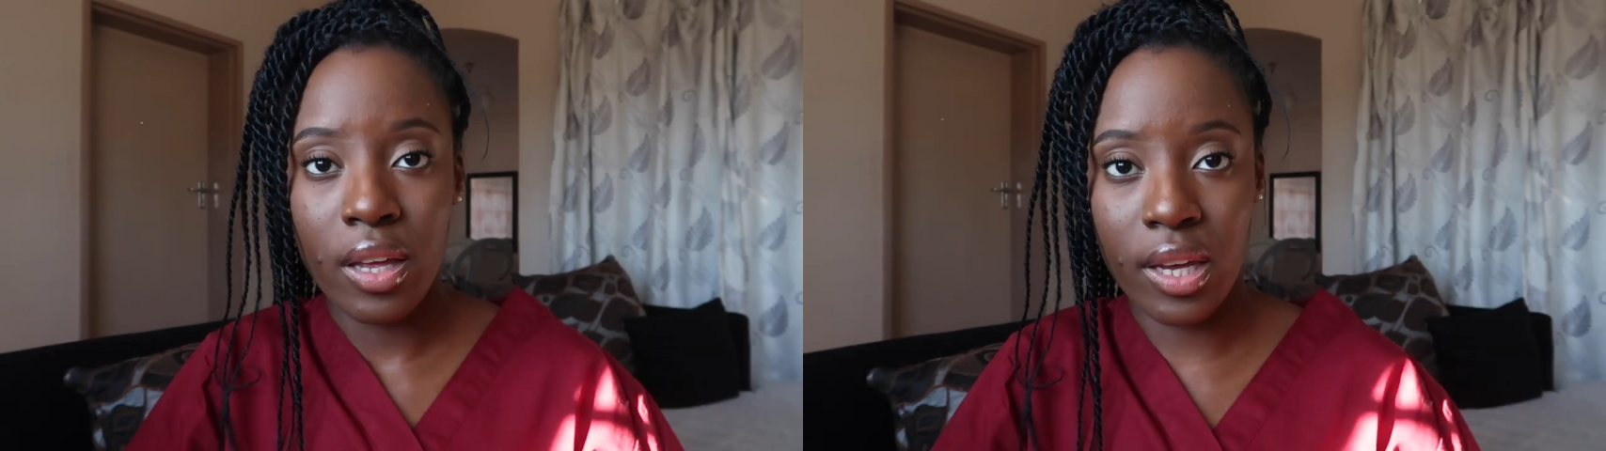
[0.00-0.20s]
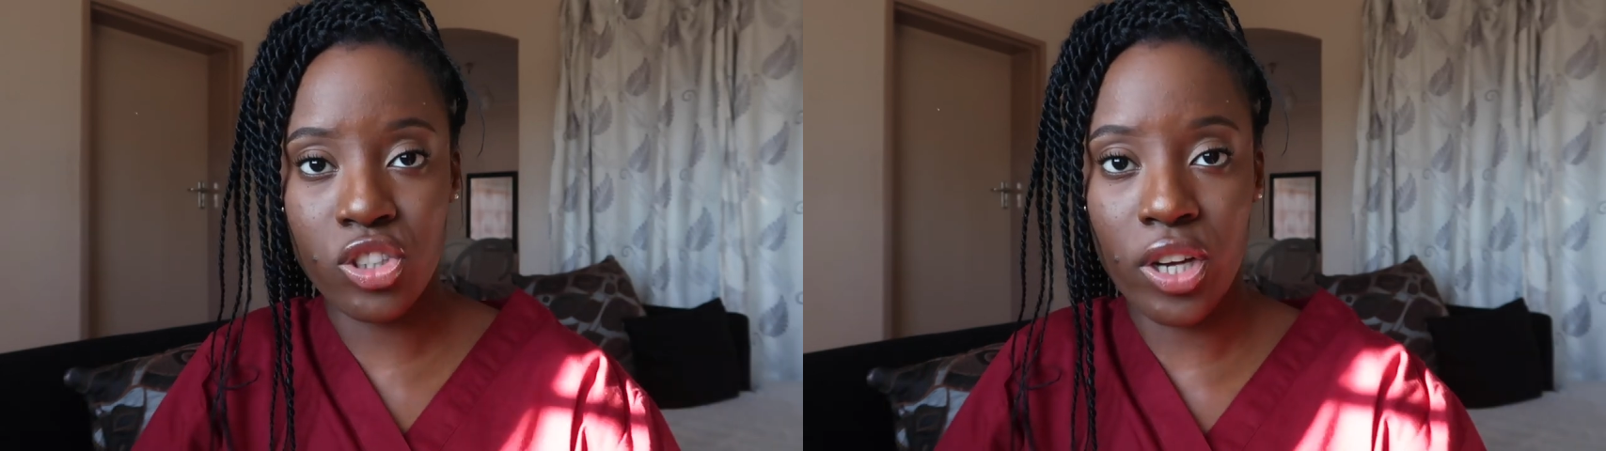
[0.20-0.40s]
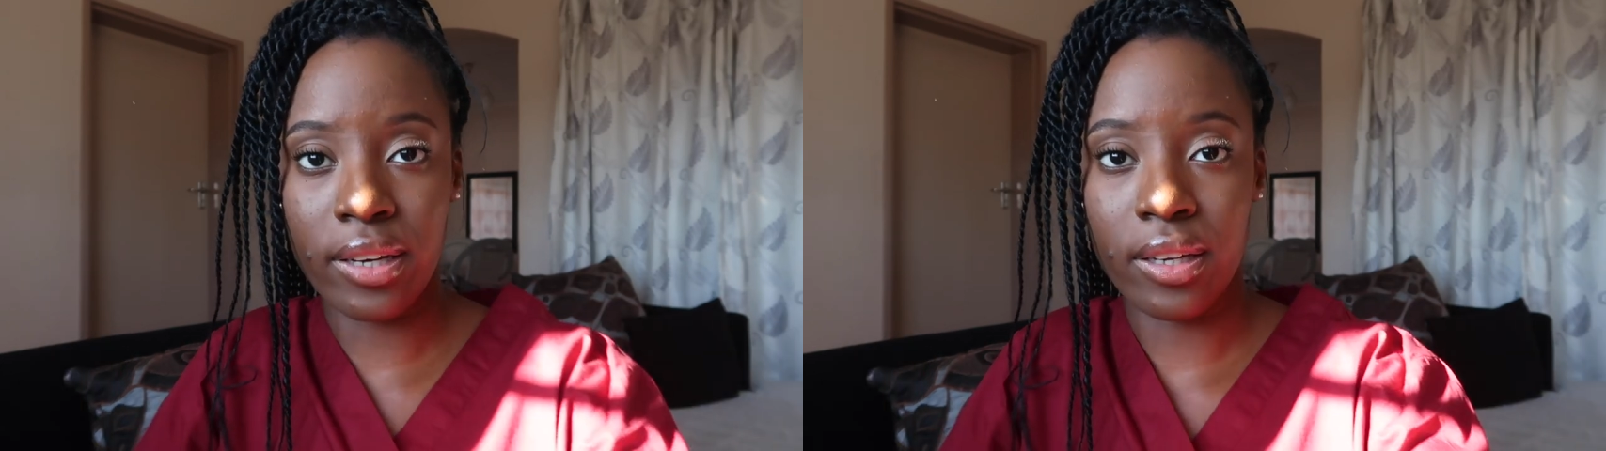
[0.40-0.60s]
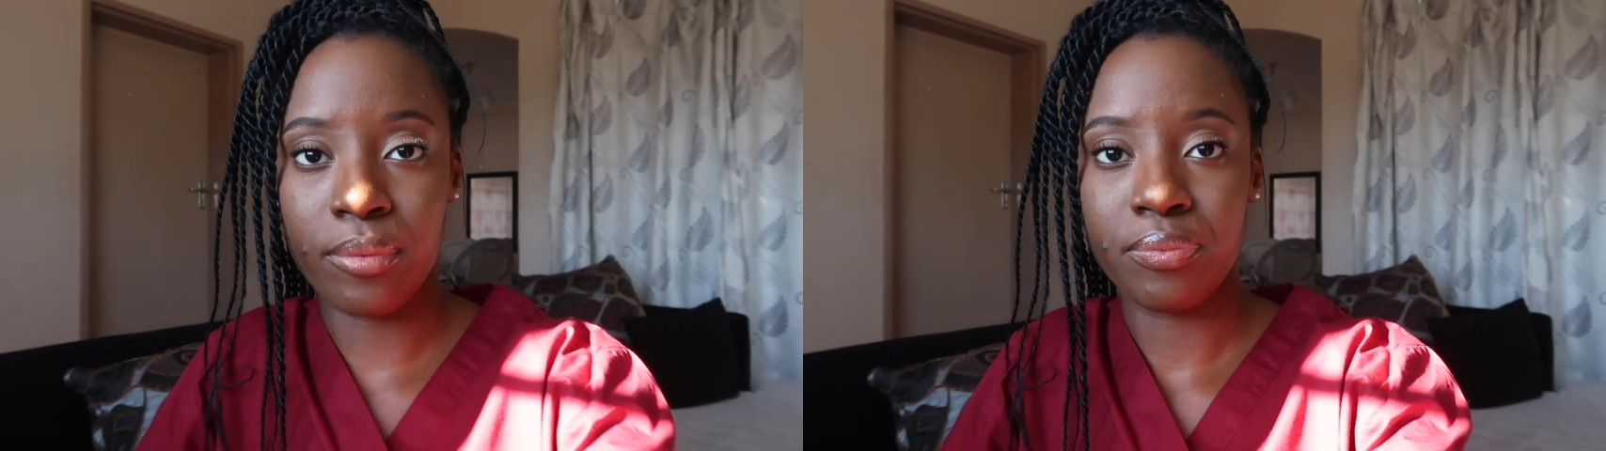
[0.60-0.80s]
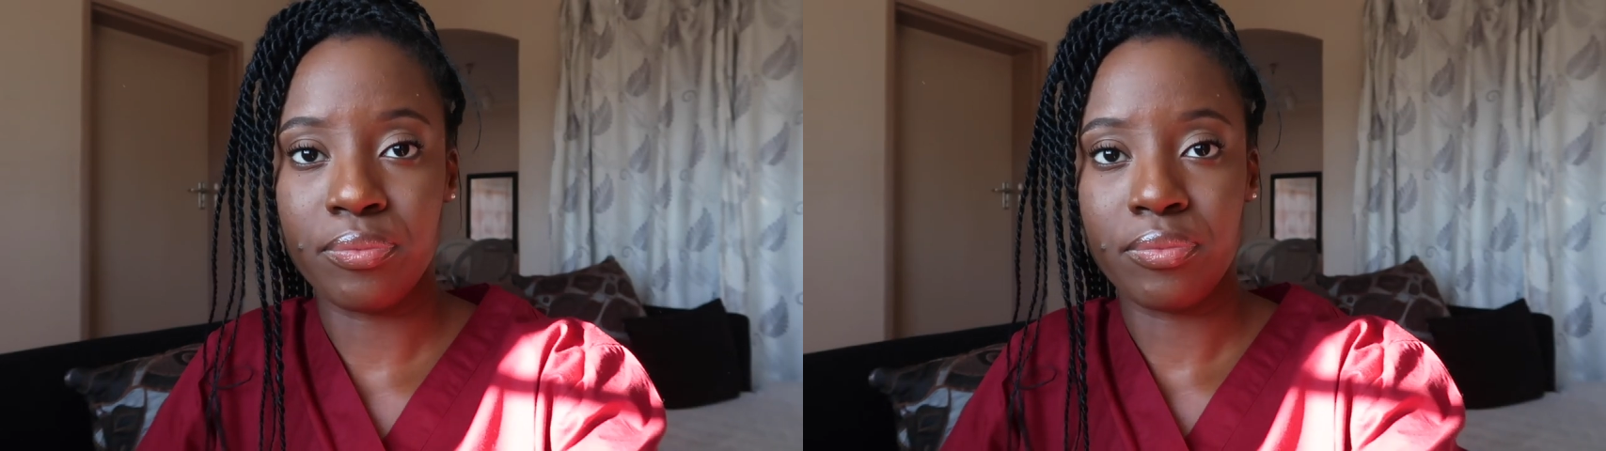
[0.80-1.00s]
in
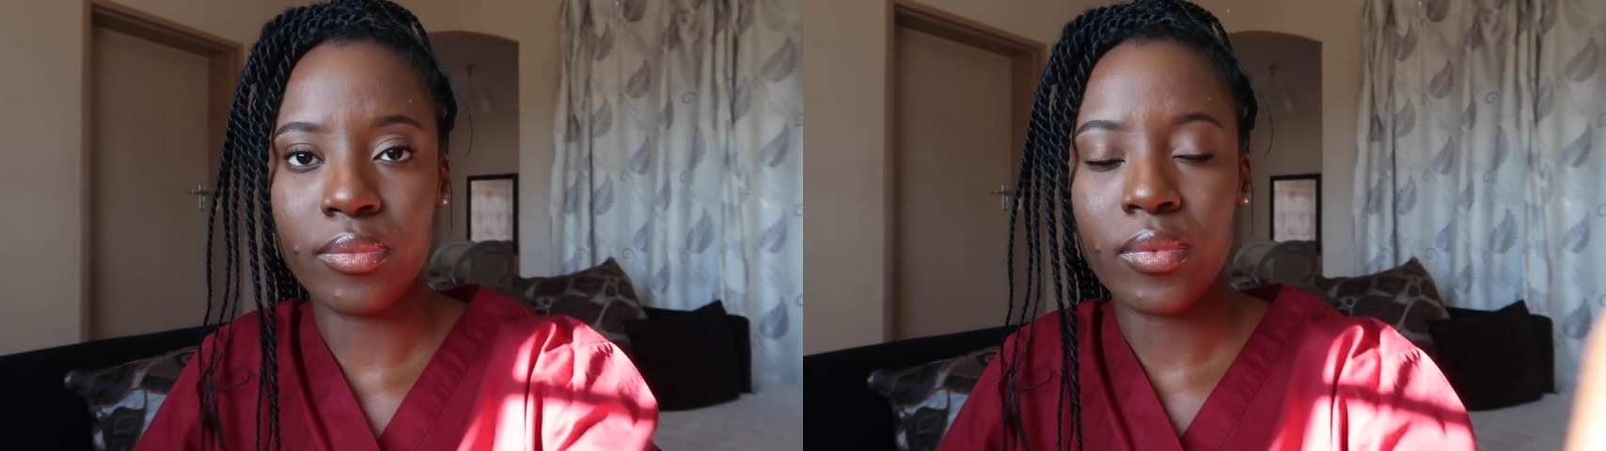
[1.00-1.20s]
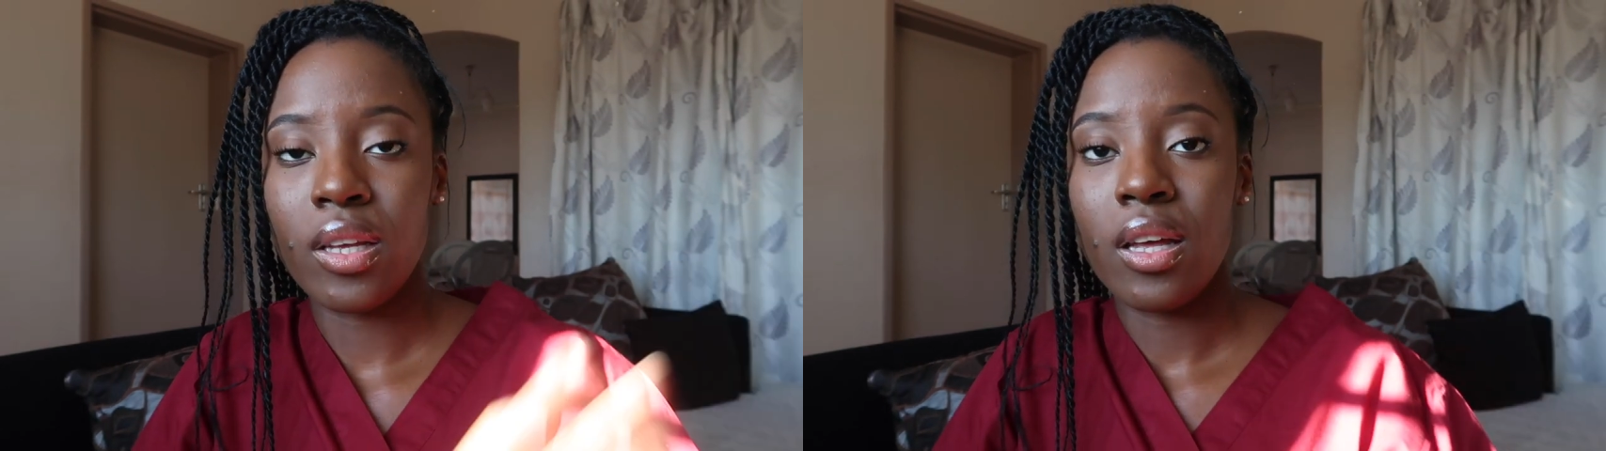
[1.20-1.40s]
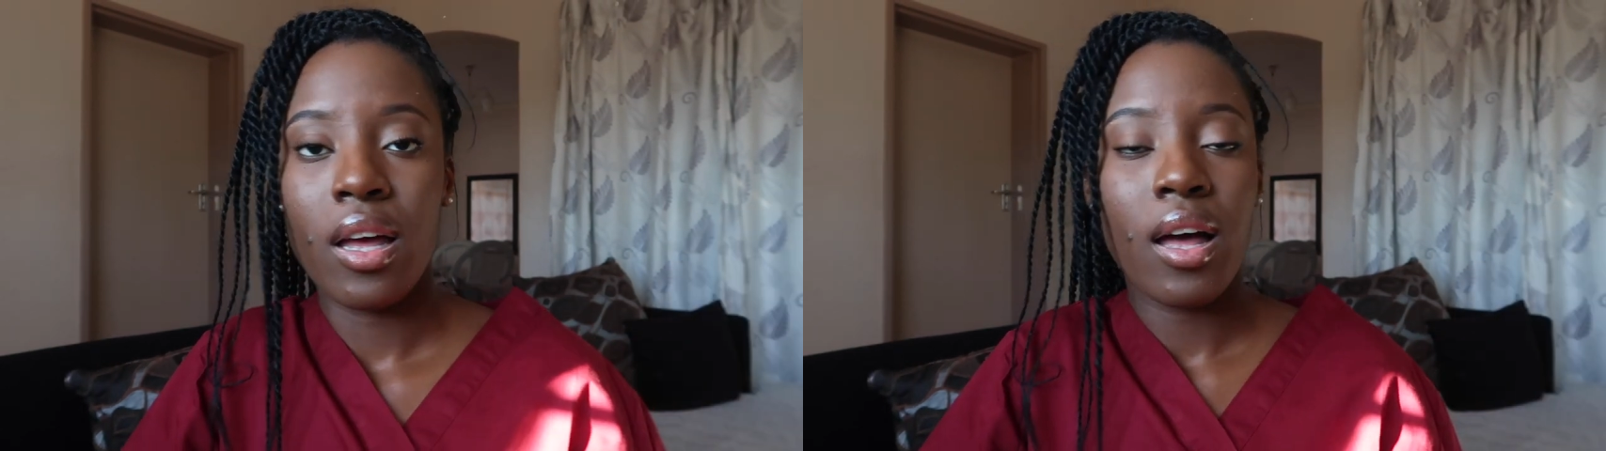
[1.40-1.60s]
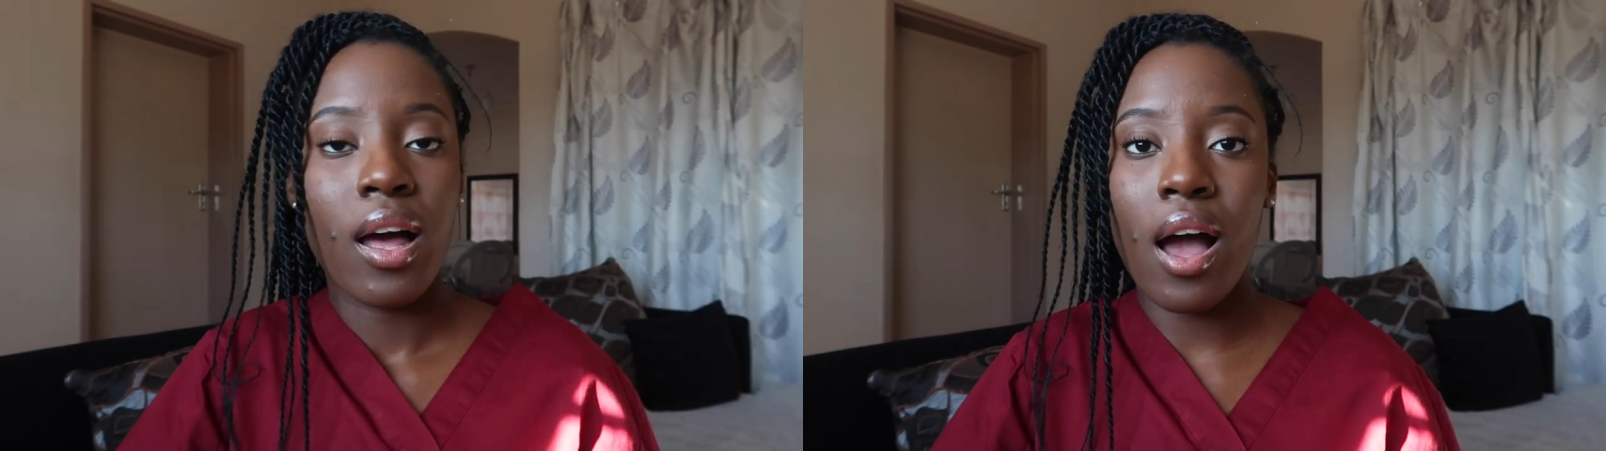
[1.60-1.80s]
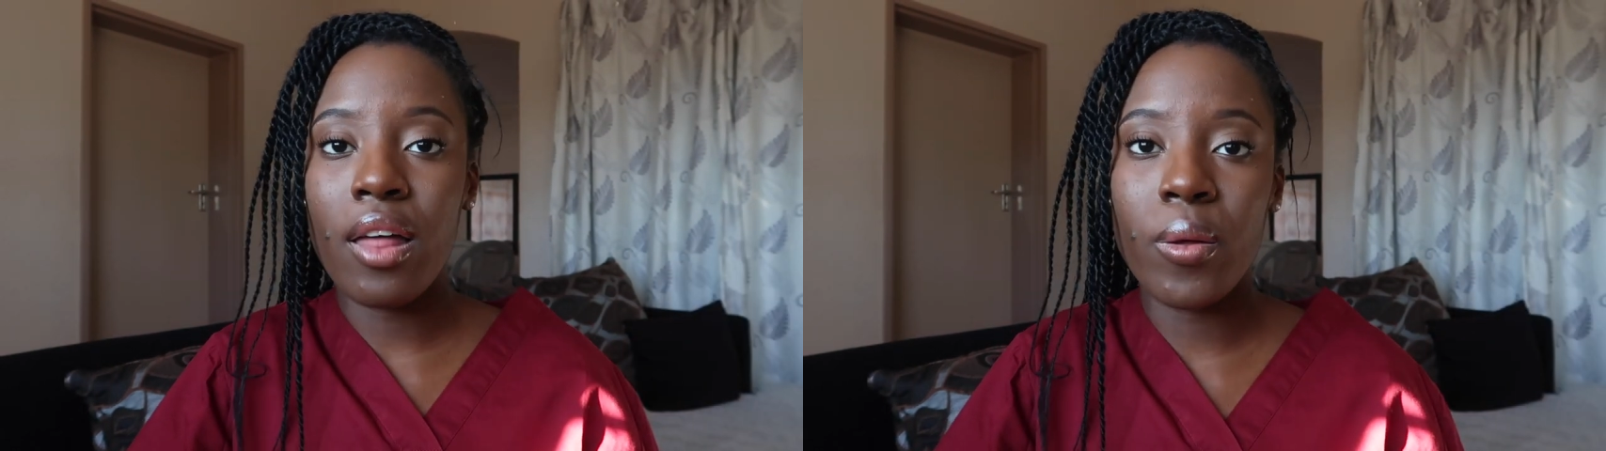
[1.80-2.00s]
China
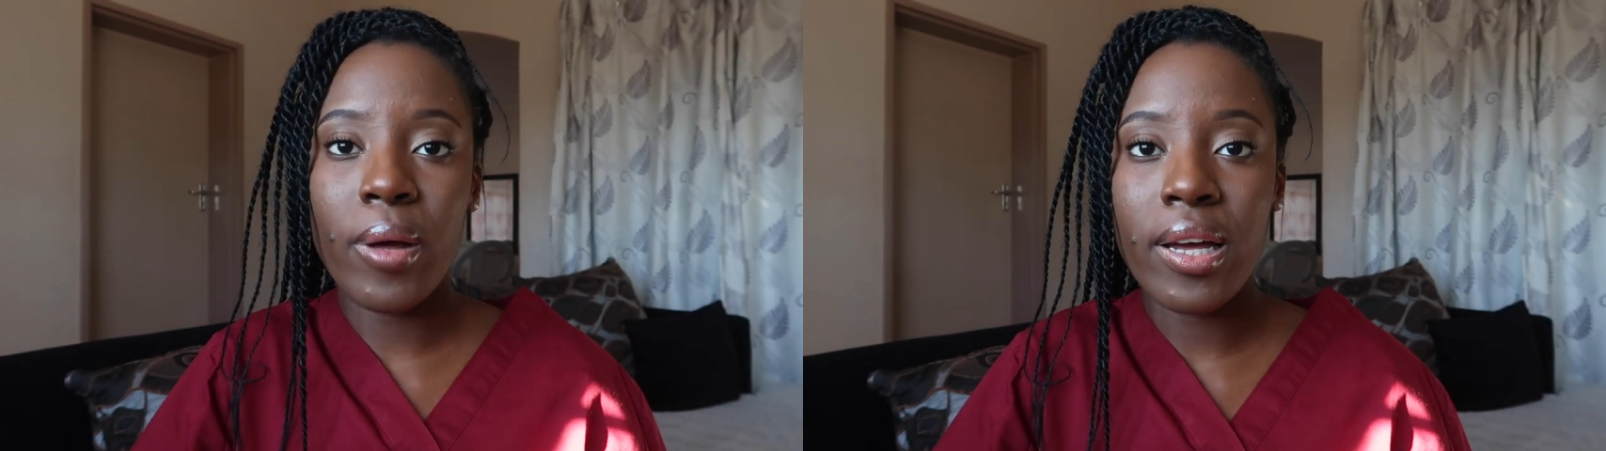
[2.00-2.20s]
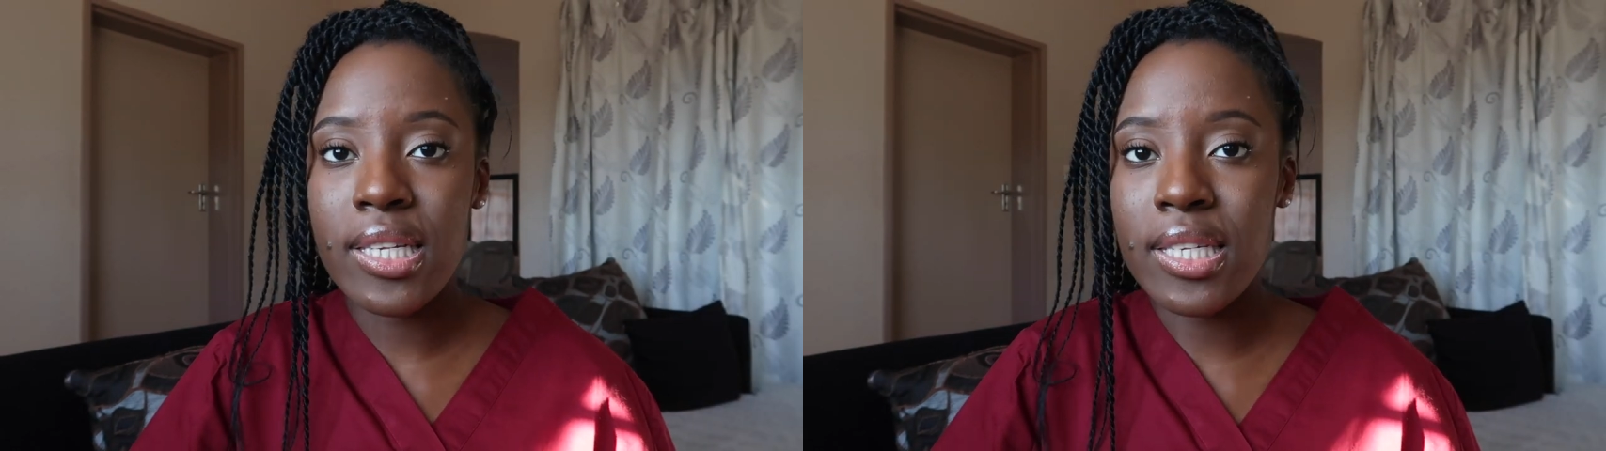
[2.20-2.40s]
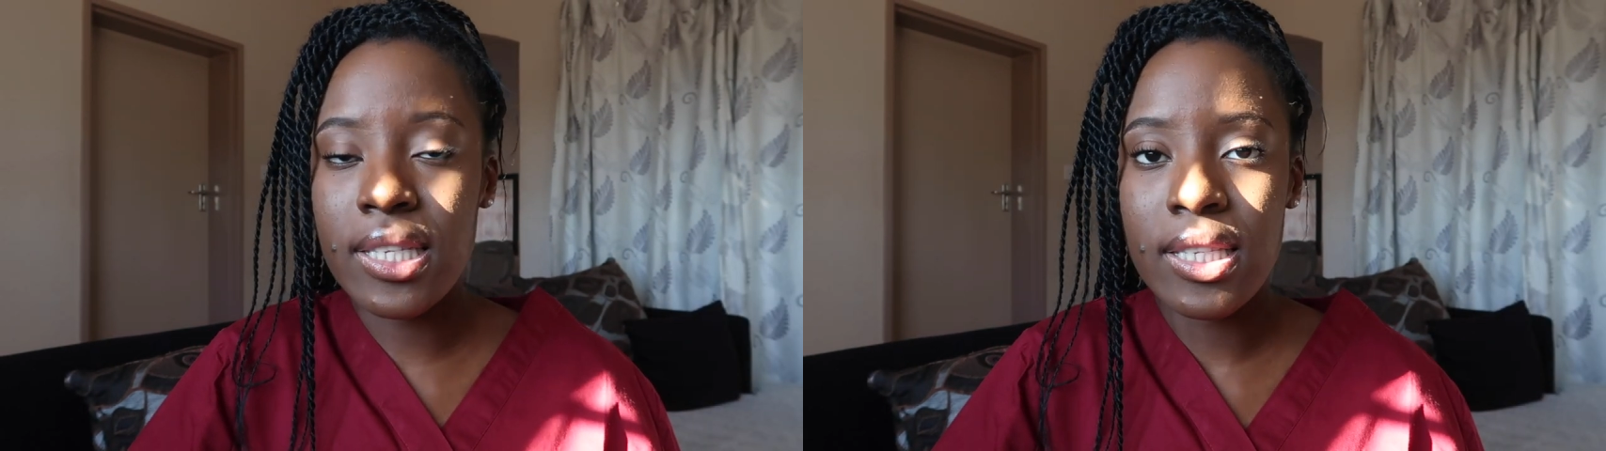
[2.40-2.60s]
otherwise